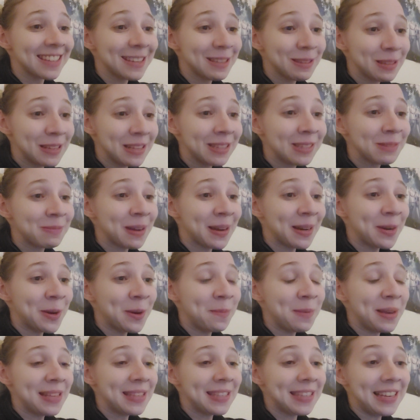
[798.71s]
this is by no
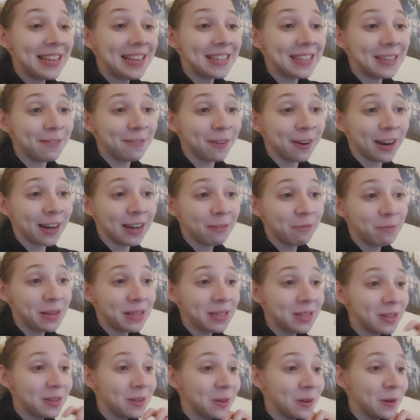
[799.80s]
means easy for
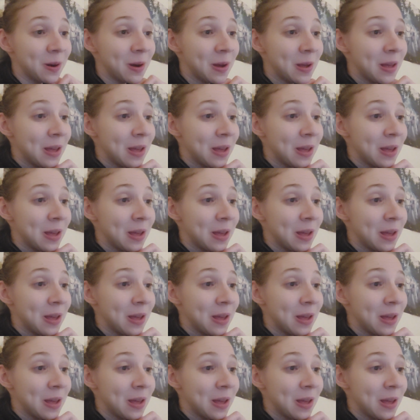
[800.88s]
INFPs to do.